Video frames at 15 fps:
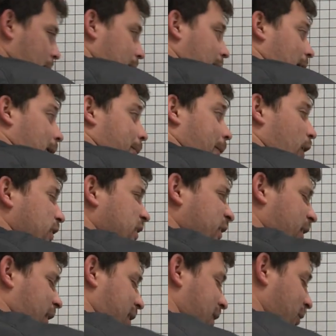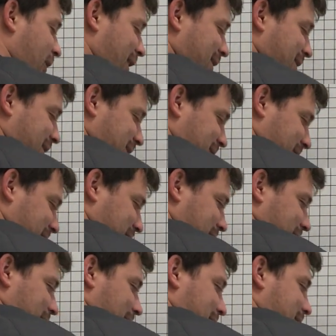Okay, both of our equations look the
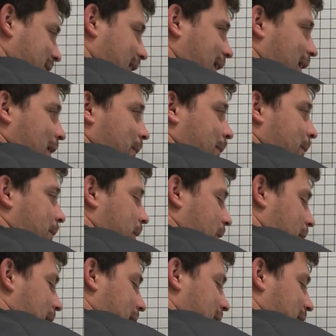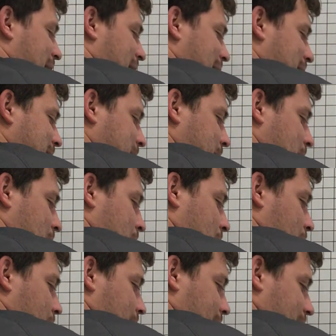exact same. That's odd.
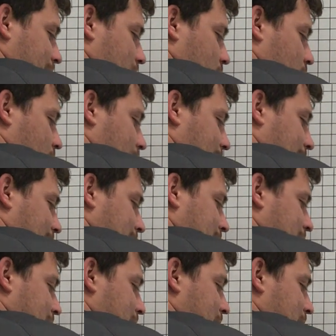We get 1.